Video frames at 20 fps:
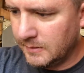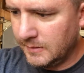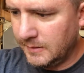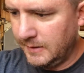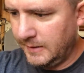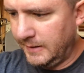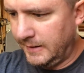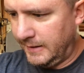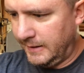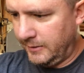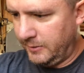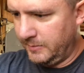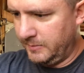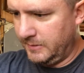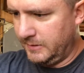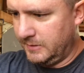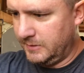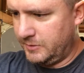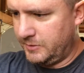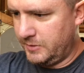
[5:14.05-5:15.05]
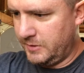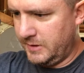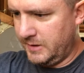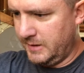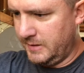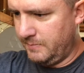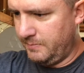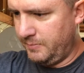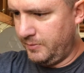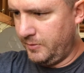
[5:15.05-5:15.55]
now I'm gonna try
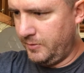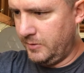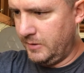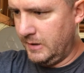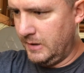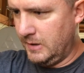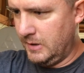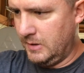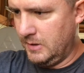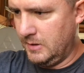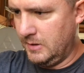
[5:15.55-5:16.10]
and put a